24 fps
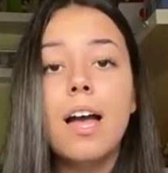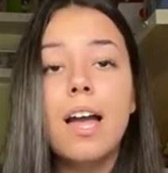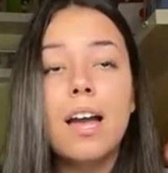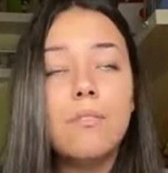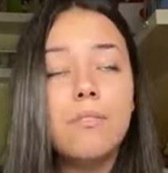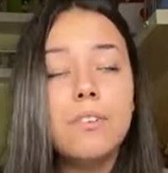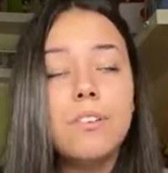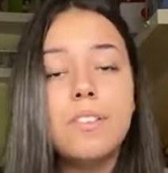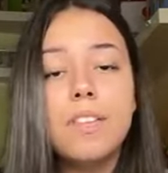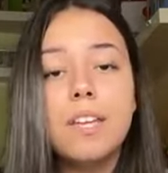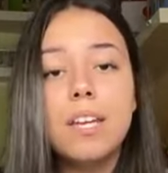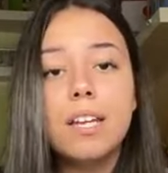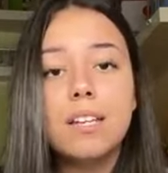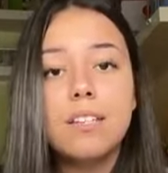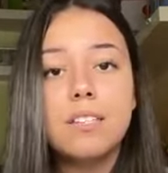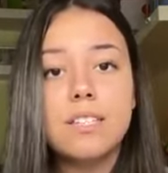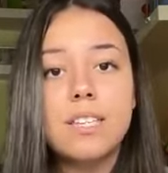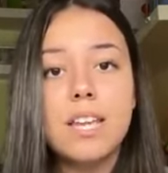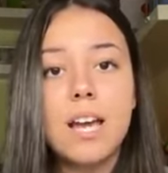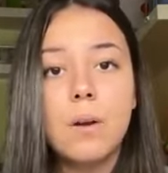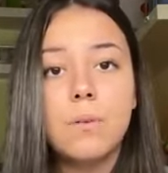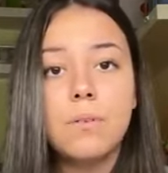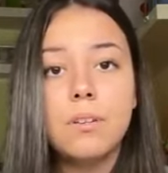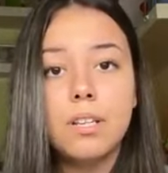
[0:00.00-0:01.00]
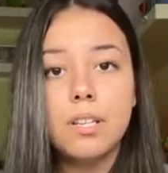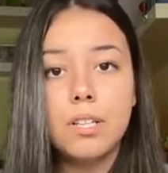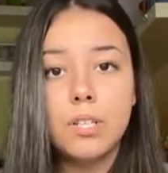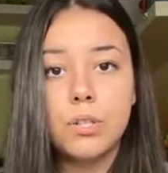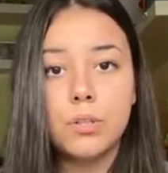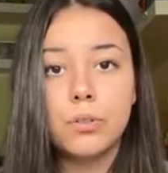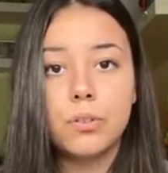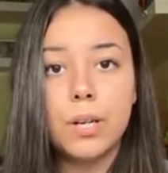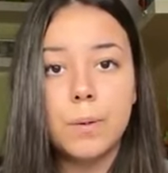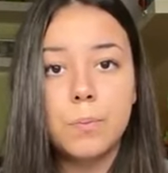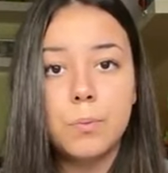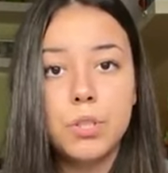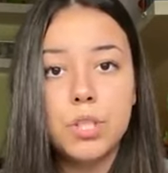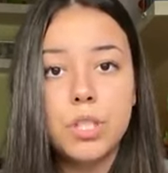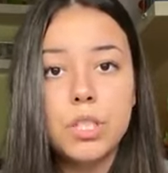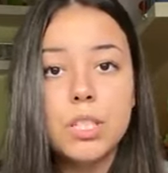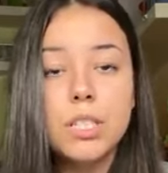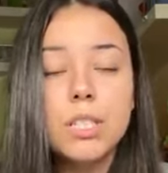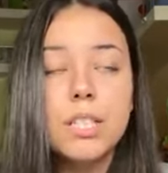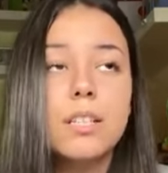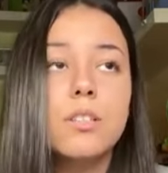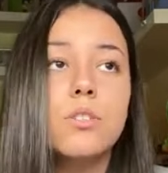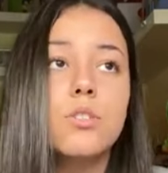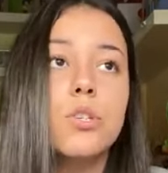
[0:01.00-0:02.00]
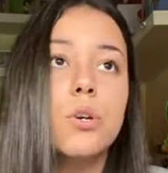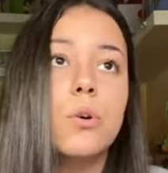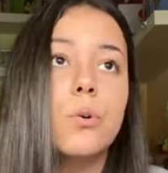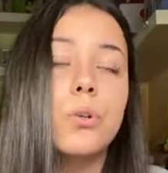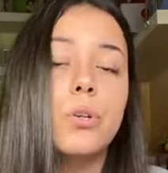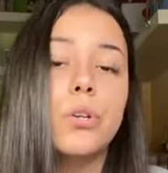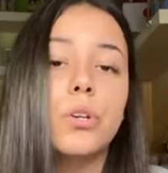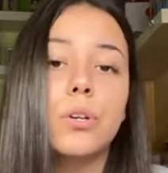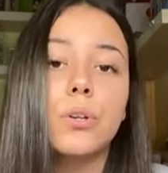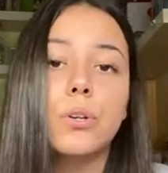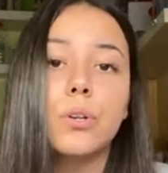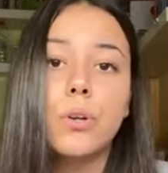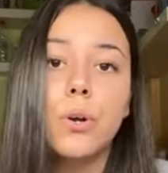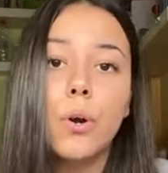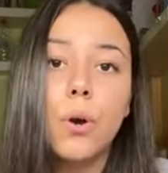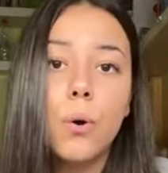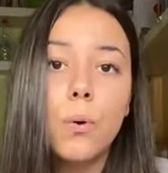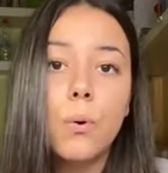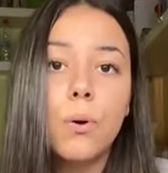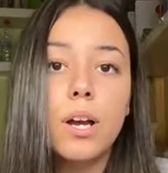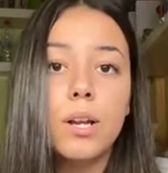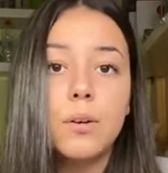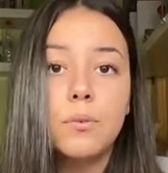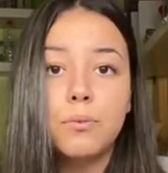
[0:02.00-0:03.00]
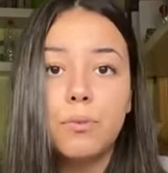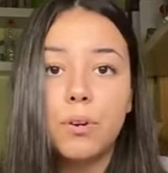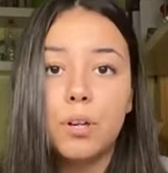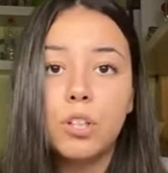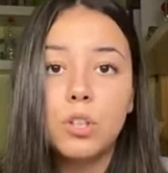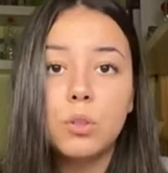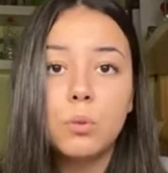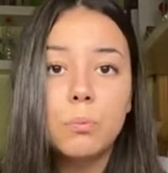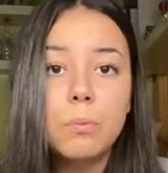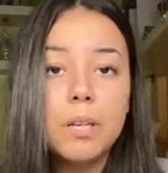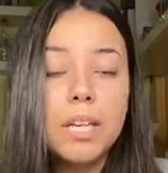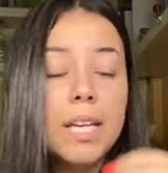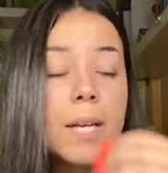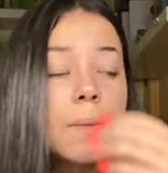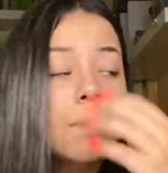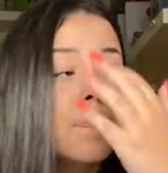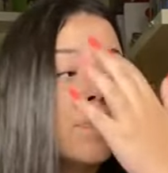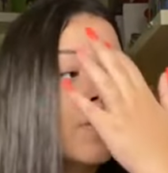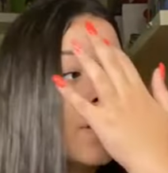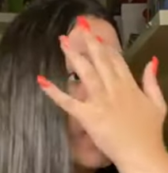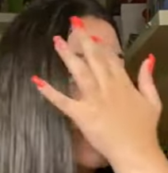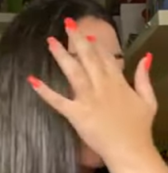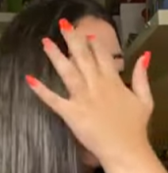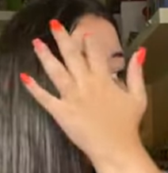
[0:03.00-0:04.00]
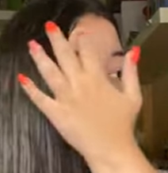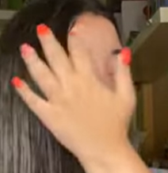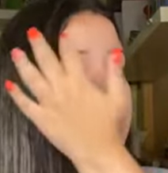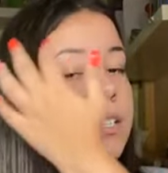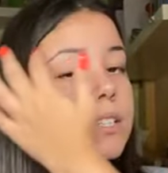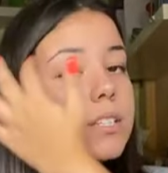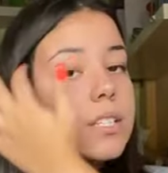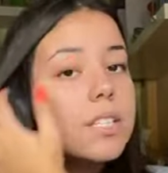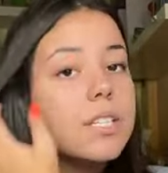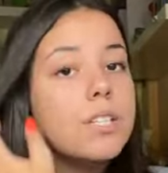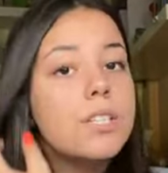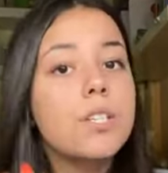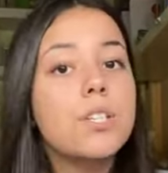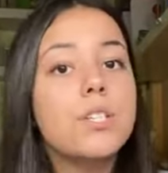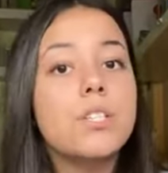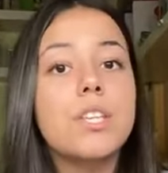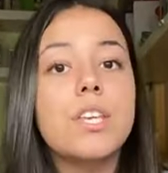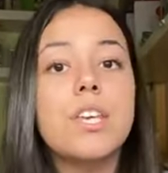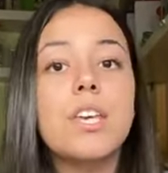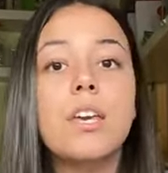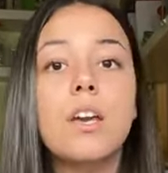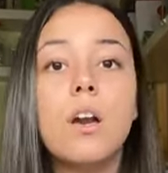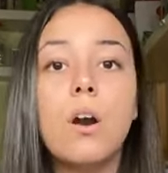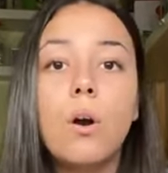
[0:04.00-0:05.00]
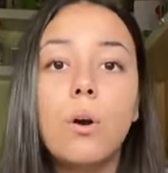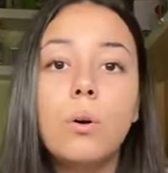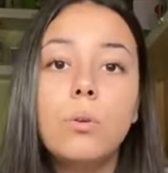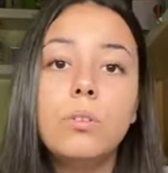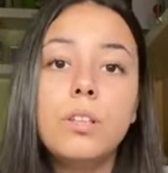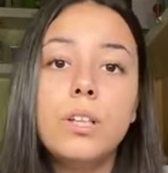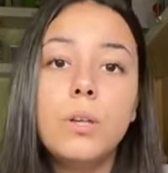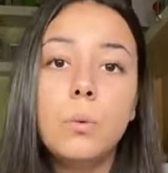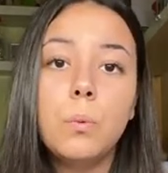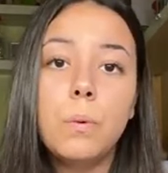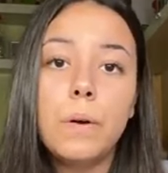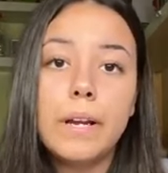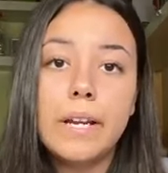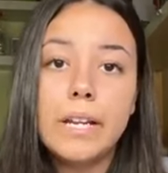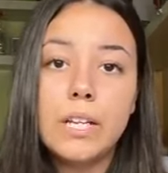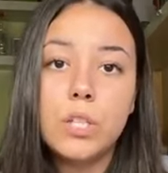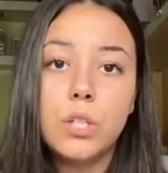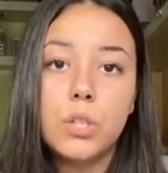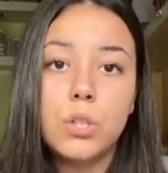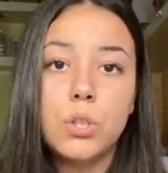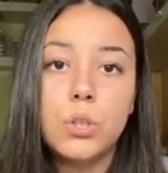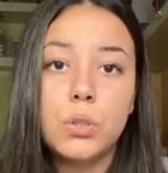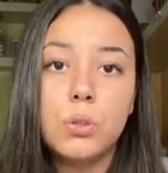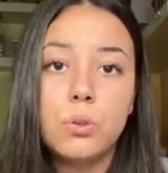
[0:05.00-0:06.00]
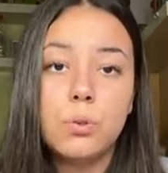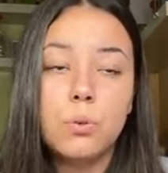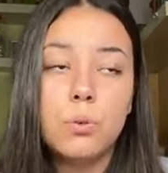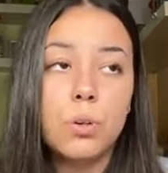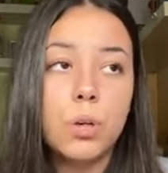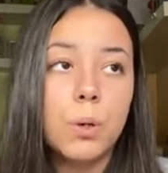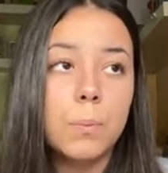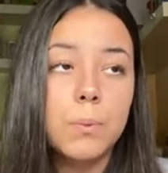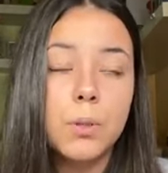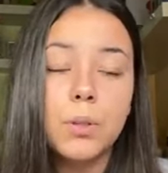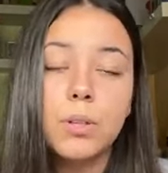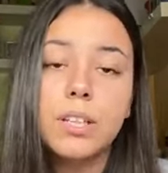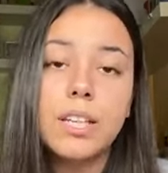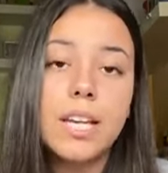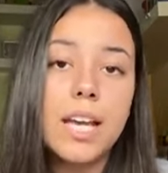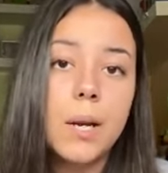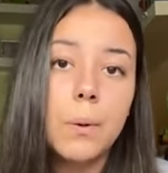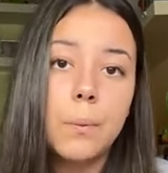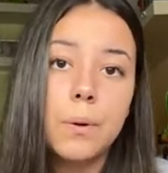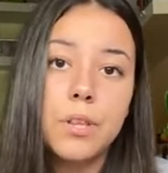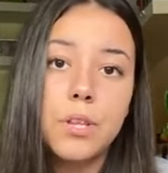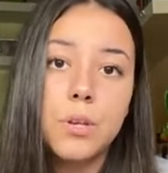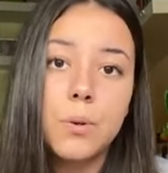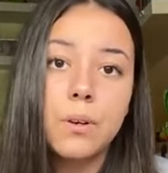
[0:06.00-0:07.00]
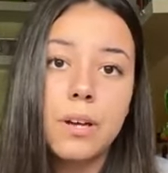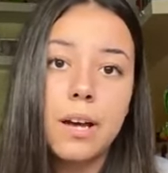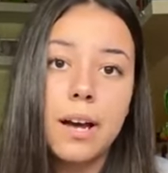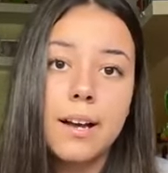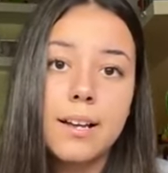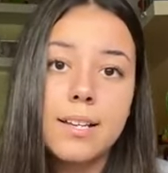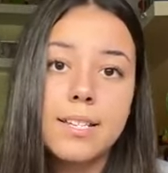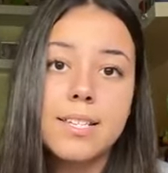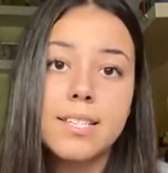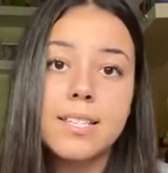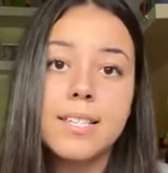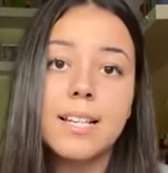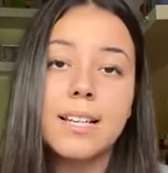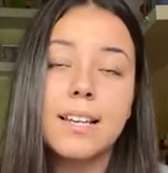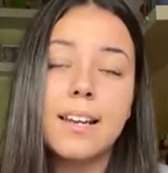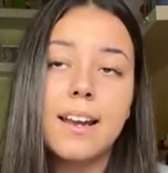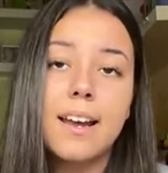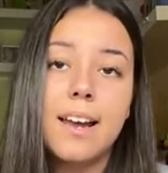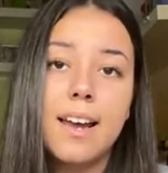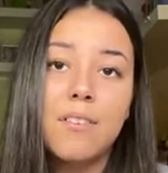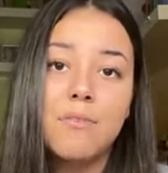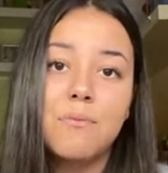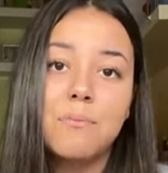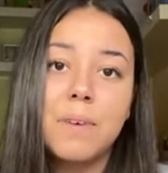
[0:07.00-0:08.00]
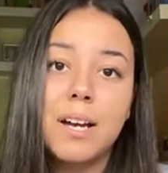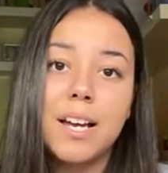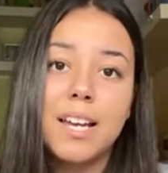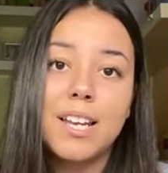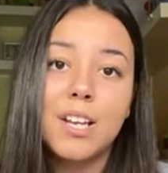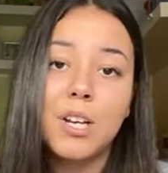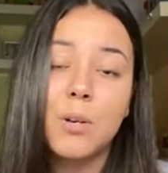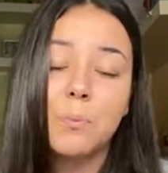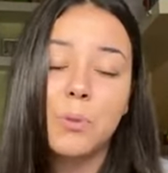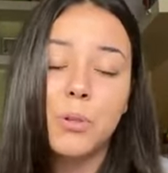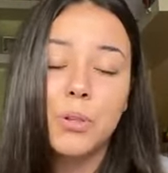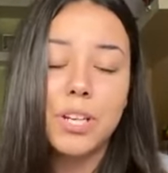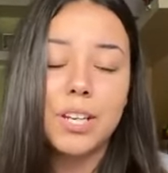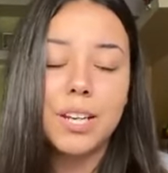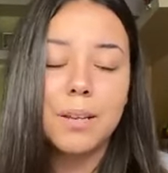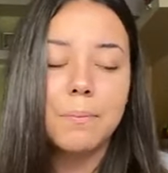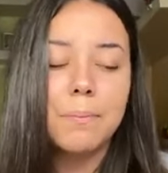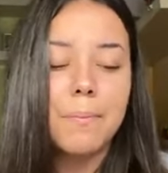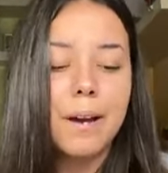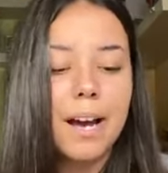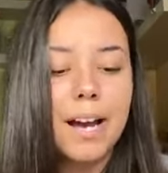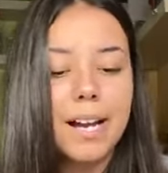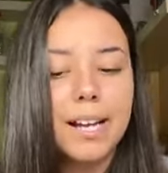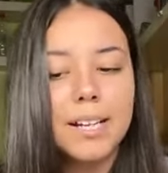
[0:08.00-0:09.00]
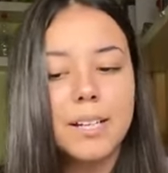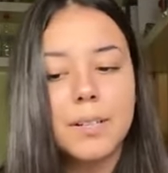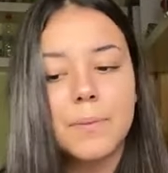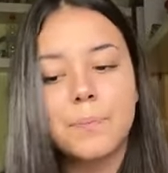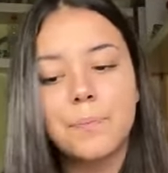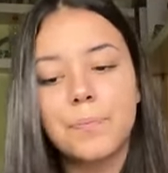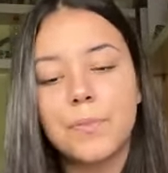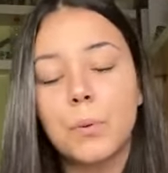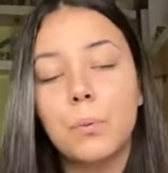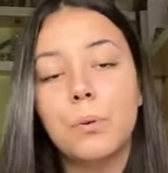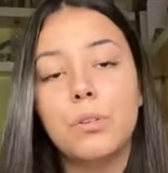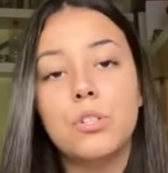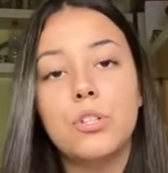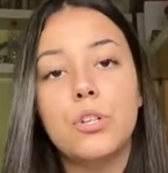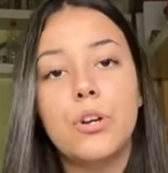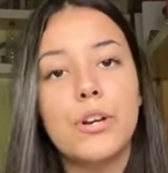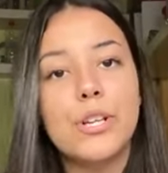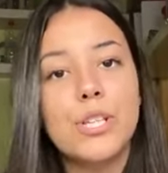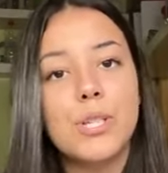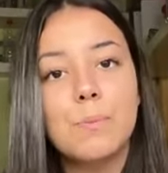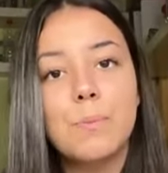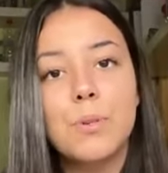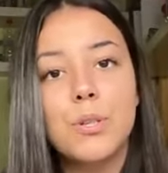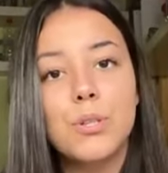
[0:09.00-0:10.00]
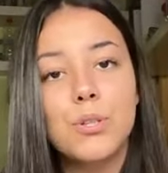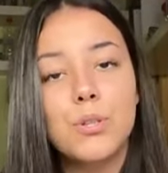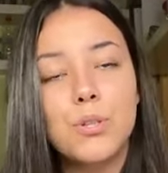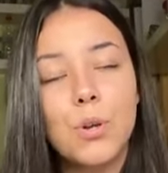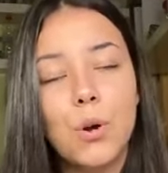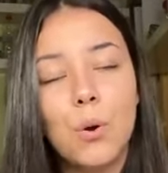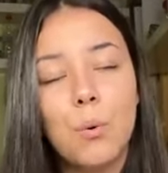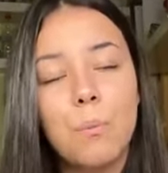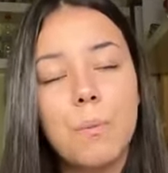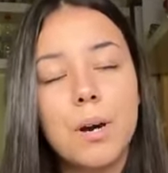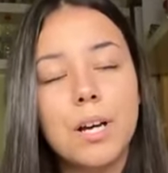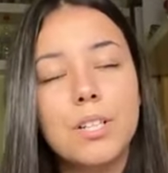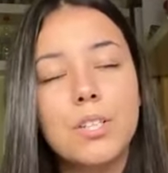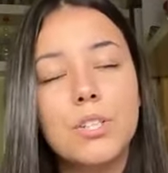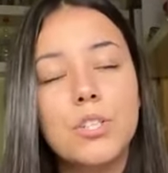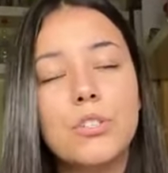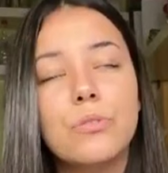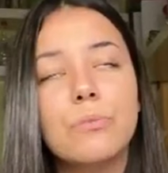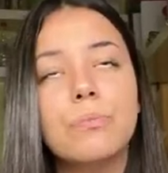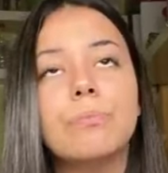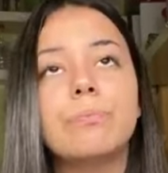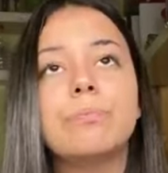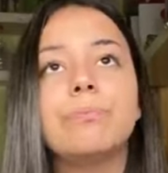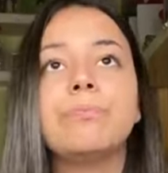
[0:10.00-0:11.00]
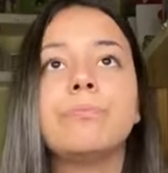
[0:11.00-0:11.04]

everything is down in the description, so you can go and follow me. Because this is the only way to communicate with you guys till I have my community back, which hurts me so much.